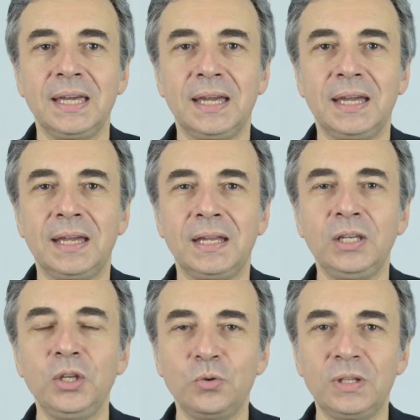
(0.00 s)

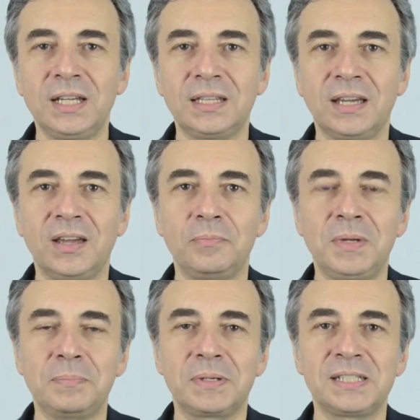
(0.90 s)
new data have
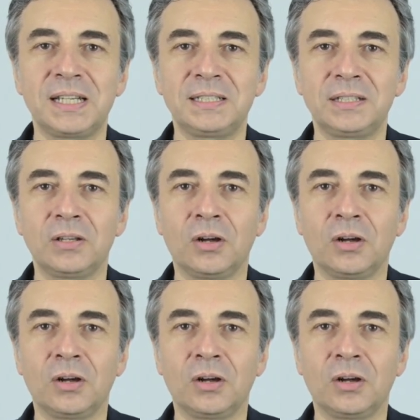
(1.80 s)
been presented